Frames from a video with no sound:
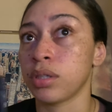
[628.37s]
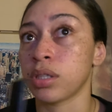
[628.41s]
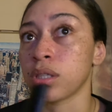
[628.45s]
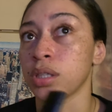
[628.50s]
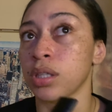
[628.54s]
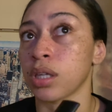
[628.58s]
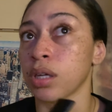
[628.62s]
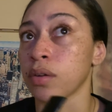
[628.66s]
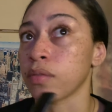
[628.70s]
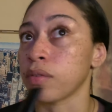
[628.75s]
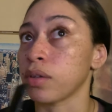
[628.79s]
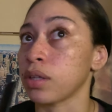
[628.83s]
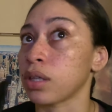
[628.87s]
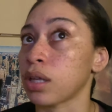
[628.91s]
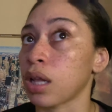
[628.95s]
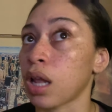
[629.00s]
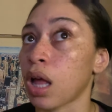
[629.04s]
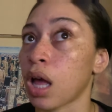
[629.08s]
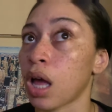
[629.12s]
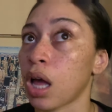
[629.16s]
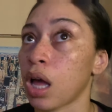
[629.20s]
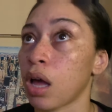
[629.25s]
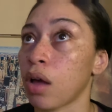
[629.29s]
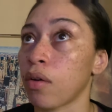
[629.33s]
Sylvie's
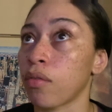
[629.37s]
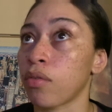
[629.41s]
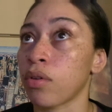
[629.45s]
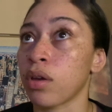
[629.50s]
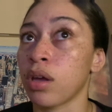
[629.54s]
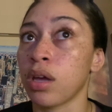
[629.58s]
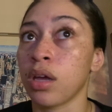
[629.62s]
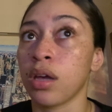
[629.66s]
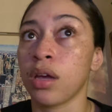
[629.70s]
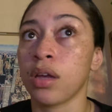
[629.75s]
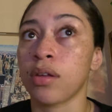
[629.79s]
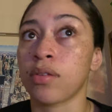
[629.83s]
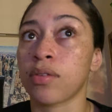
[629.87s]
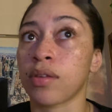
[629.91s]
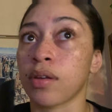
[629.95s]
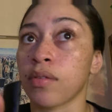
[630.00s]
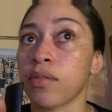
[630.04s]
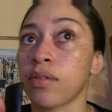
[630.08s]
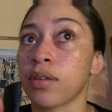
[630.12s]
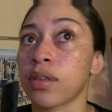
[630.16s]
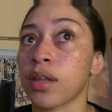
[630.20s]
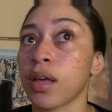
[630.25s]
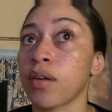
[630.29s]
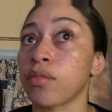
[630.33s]
Love,
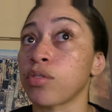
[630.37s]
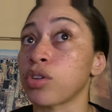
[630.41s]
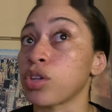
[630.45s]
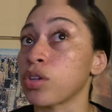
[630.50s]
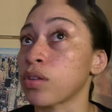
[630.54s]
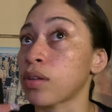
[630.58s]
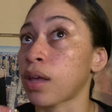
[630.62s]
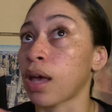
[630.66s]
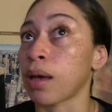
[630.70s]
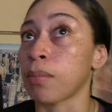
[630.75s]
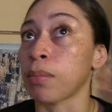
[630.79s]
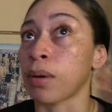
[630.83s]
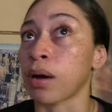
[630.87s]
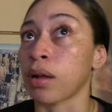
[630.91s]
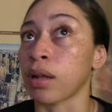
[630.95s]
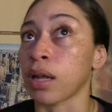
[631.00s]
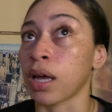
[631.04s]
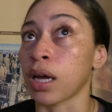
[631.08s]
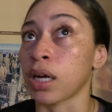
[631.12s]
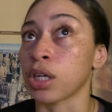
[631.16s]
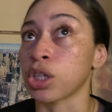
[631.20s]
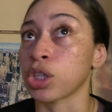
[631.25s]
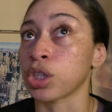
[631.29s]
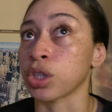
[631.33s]
Sylvie's Love just came out
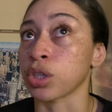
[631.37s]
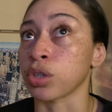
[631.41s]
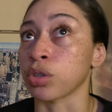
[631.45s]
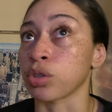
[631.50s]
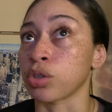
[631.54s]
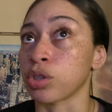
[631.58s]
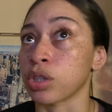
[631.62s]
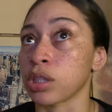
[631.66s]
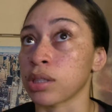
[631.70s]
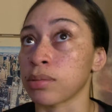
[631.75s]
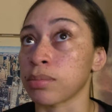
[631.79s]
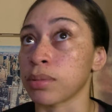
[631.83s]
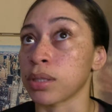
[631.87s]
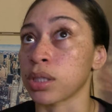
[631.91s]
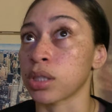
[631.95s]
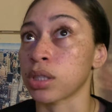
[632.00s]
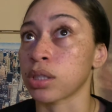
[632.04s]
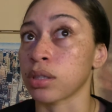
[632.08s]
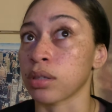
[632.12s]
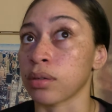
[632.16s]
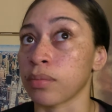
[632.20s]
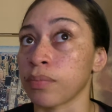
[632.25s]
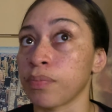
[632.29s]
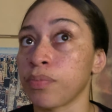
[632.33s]
last year on Christmas
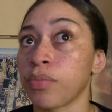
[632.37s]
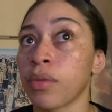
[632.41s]
too.